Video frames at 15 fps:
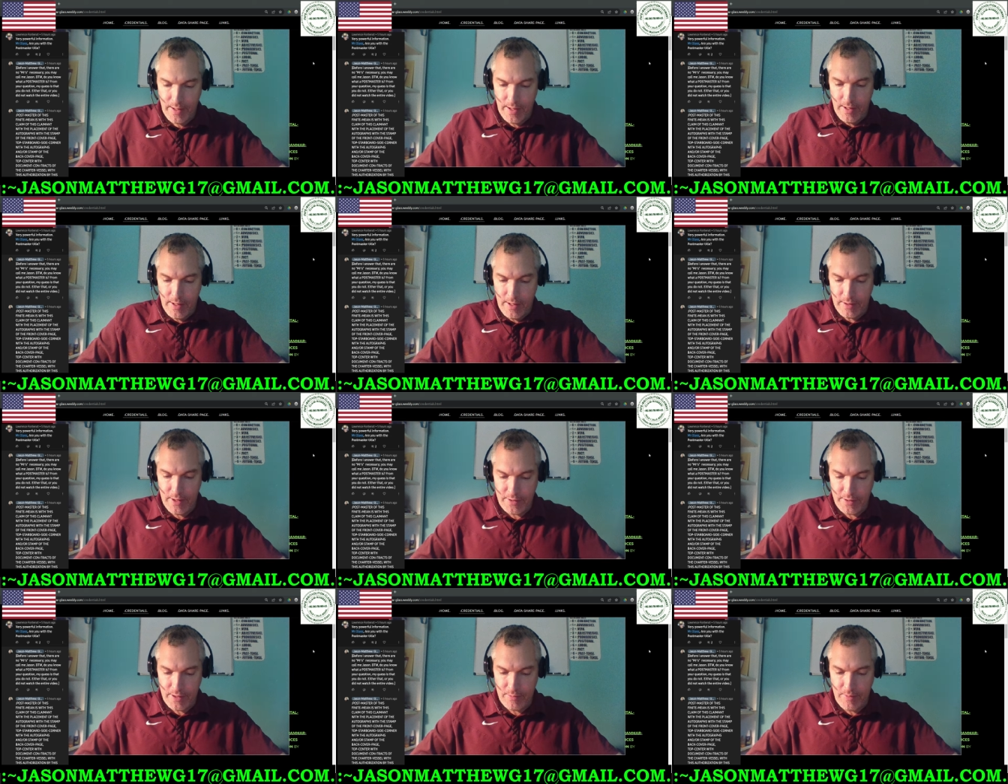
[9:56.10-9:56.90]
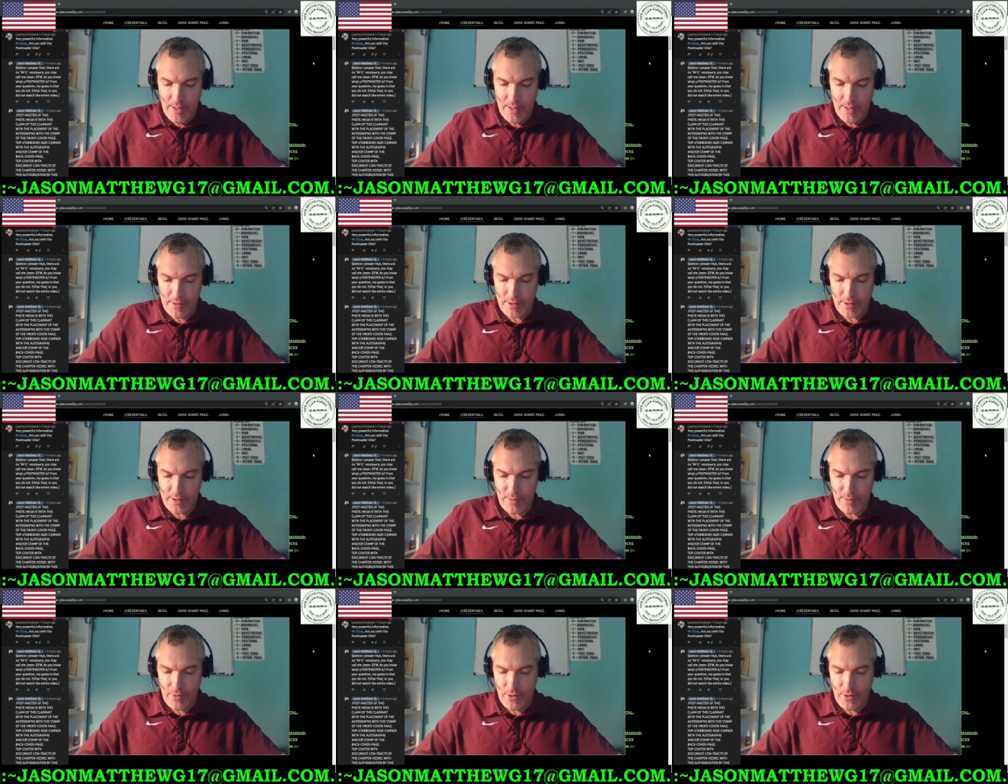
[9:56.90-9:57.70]
listed behind some
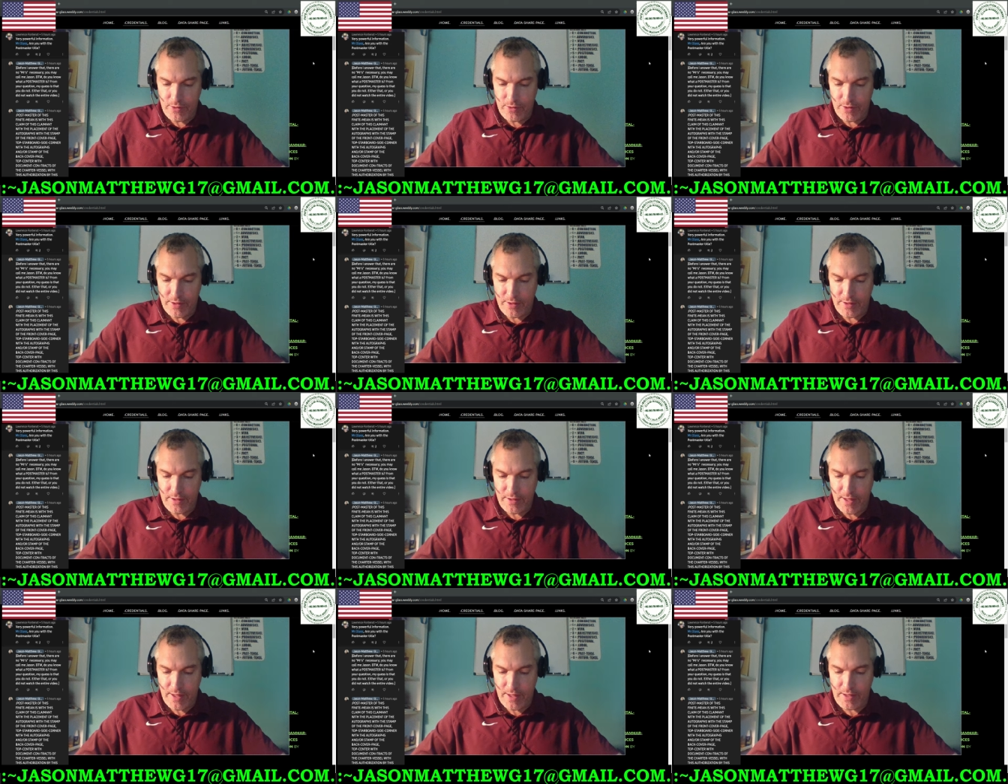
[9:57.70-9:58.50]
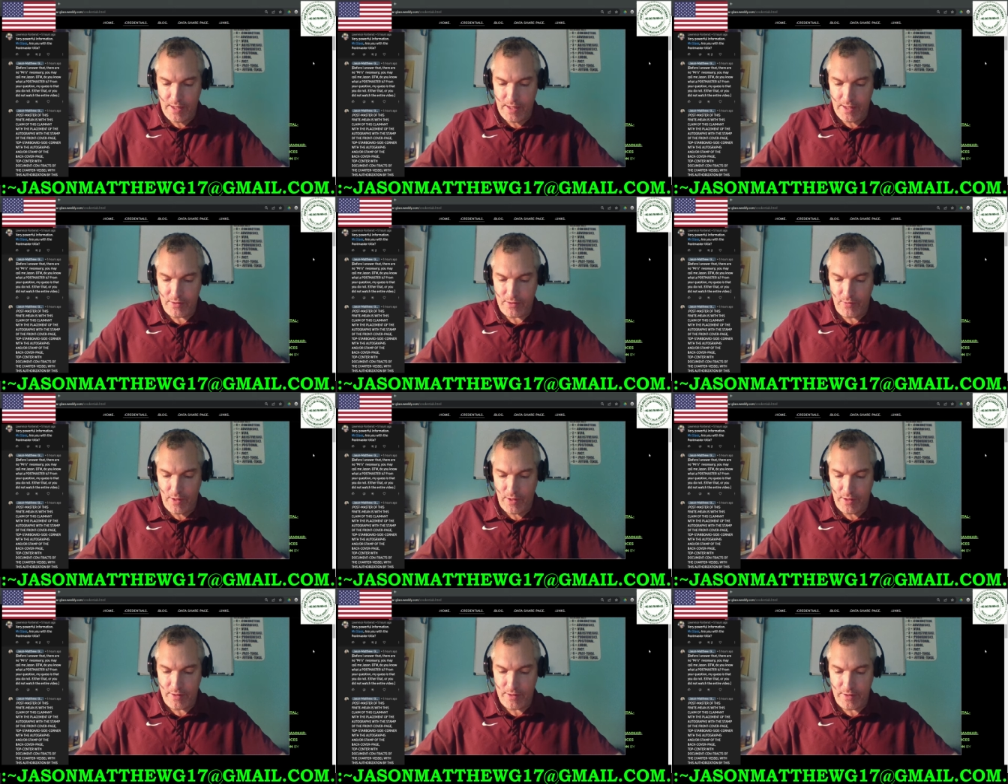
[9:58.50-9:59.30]
of the words on the syntax key as well
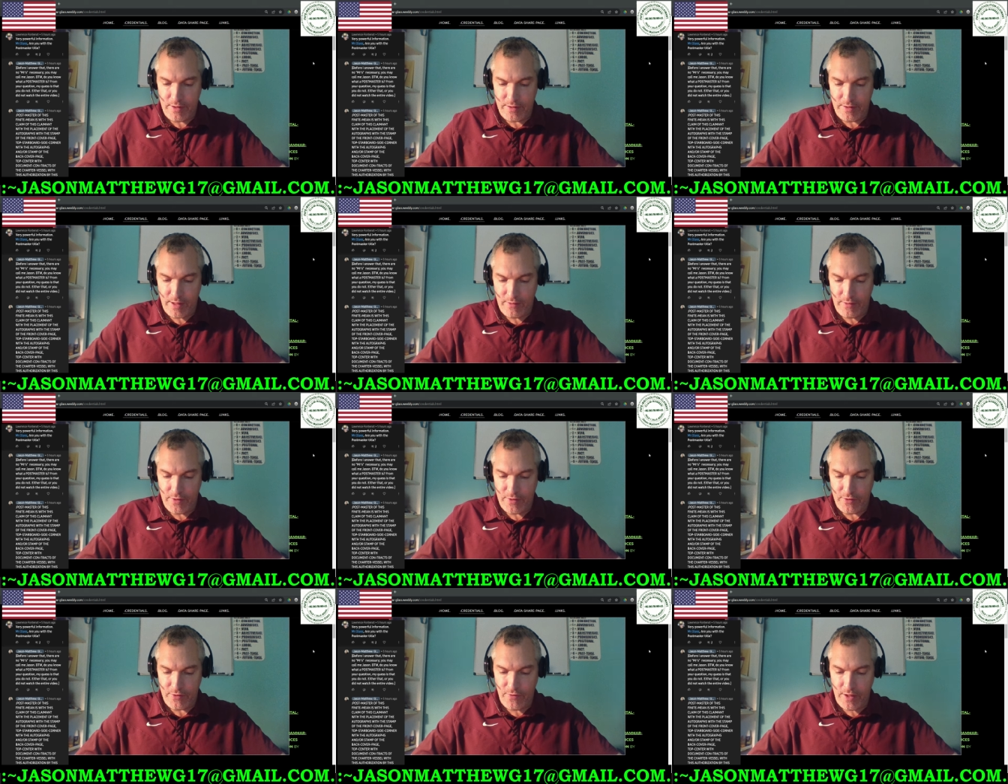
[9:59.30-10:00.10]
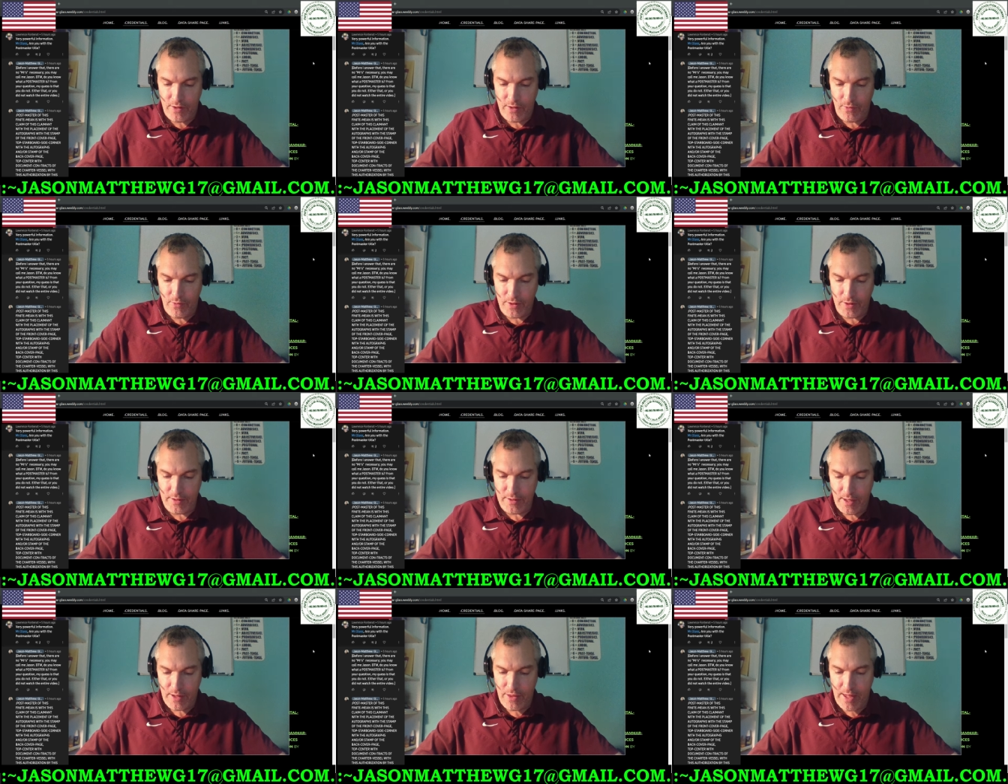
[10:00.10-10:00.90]
as in the title of this video. What
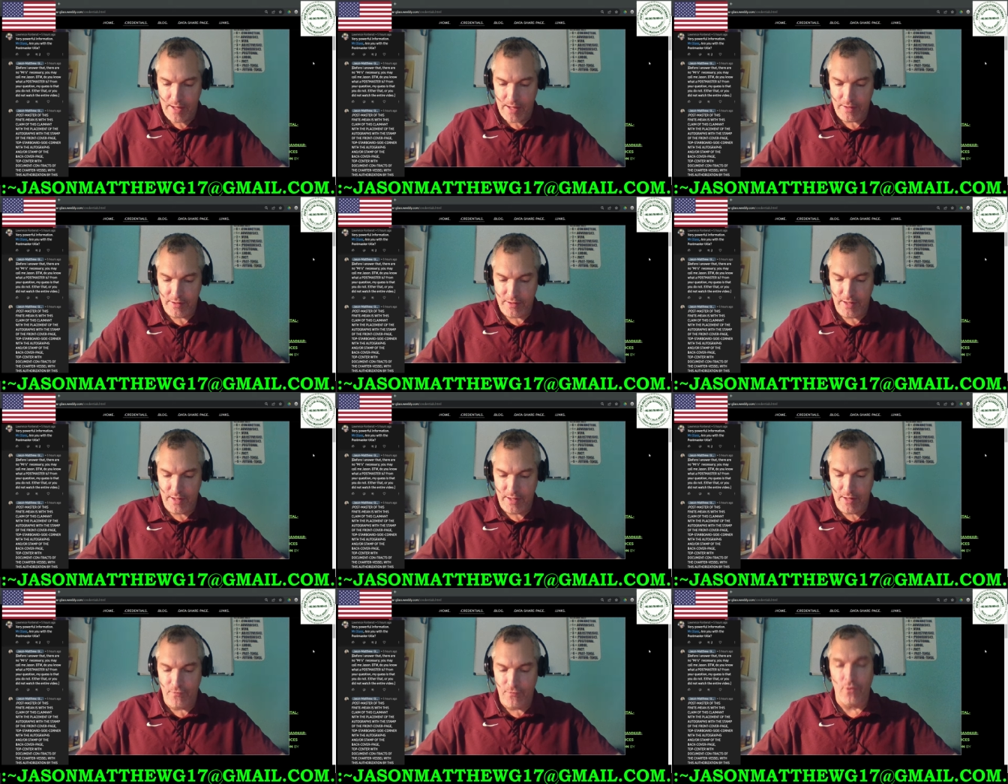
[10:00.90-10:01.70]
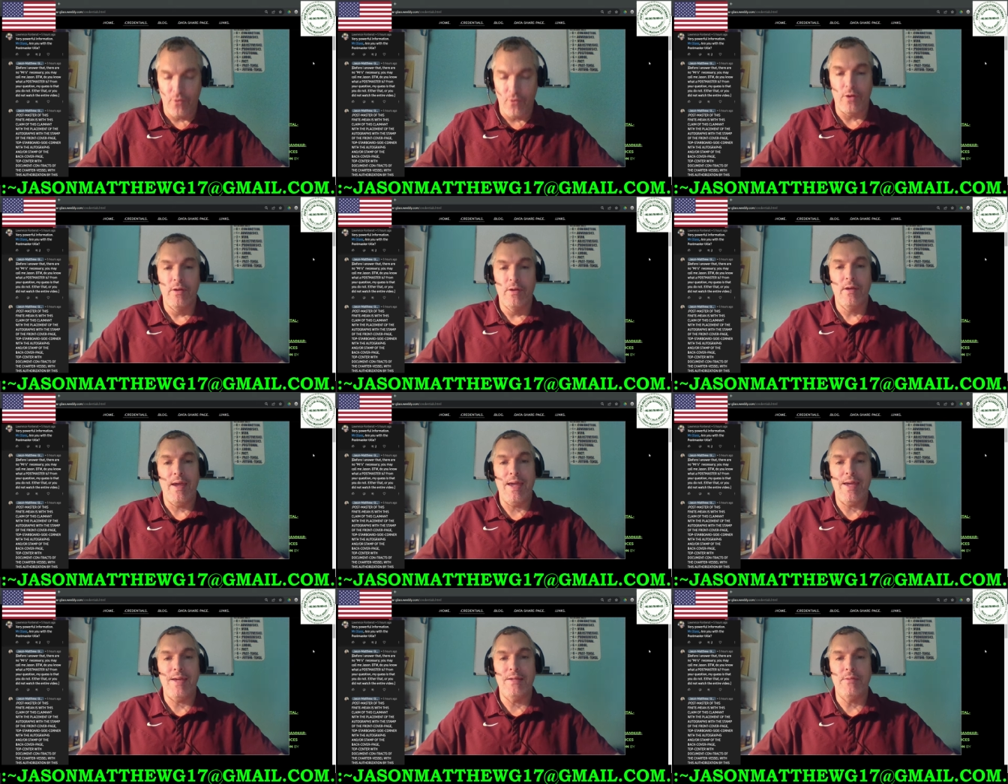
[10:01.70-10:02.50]
does that stand for
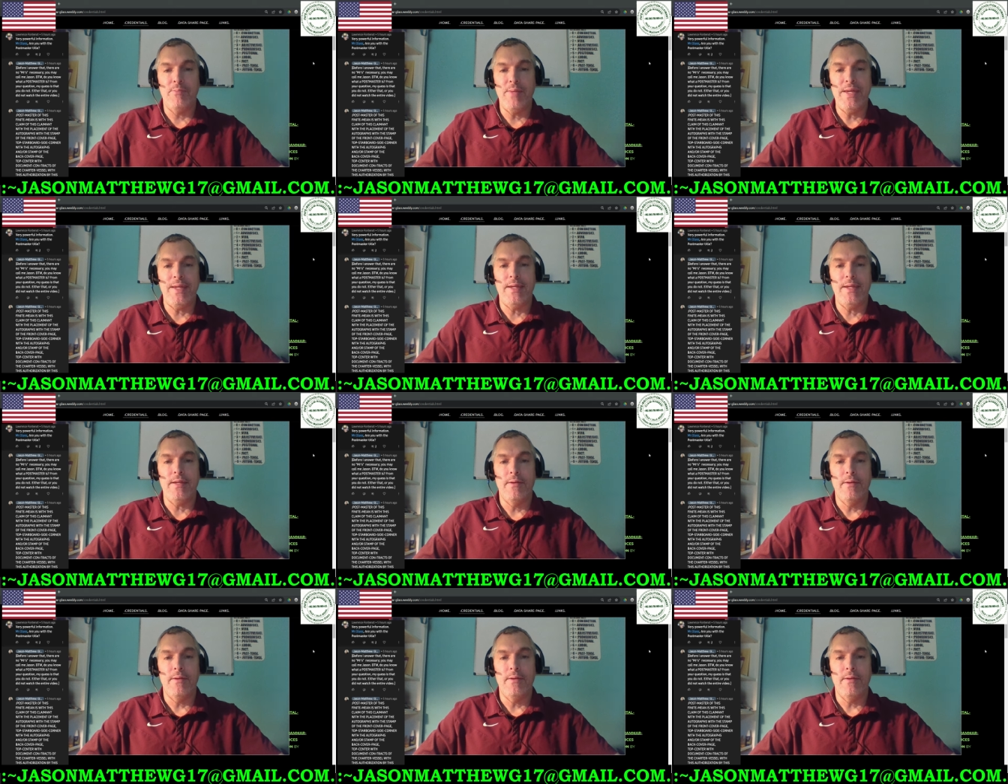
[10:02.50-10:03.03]
and mean?